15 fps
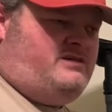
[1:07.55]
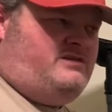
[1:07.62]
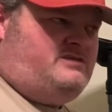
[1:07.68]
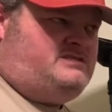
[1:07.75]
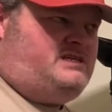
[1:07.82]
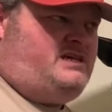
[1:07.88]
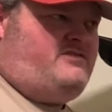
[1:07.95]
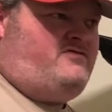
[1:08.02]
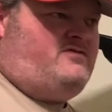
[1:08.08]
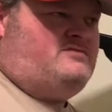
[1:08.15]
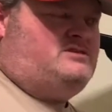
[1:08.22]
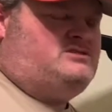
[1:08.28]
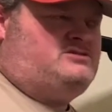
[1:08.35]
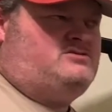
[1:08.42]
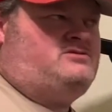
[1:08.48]
say from the
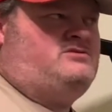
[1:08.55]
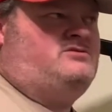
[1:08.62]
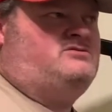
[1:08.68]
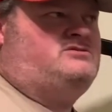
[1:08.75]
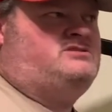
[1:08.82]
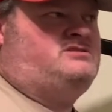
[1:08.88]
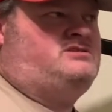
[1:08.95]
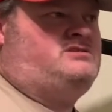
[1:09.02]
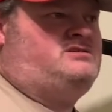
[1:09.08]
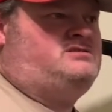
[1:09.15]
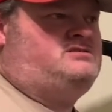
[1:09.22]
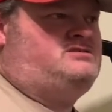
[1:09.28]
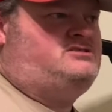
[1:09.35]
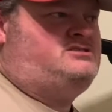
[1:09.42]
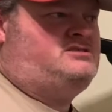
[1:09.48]
circular saws,
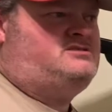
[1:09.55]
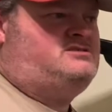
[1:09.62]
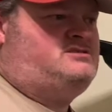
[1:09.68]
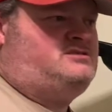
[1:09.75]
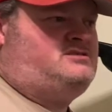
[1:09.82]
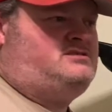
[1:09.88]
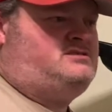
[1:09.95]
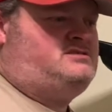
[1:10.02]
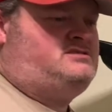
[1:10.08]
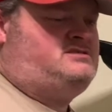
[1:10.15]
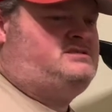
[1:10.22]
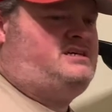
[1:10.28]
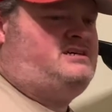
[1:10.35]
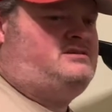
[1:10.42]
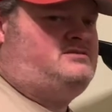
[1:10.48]
jigsaws,
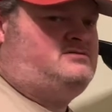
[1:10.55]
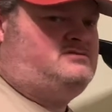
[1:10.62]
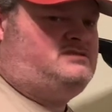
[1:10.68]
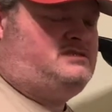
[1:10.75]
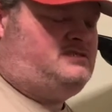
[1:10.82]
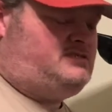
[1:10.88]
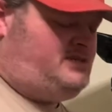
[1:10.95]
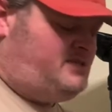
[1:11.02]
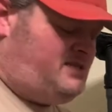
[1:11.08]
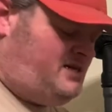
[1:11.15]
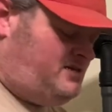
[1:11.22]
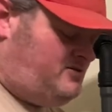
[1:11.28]
sanders, things like that.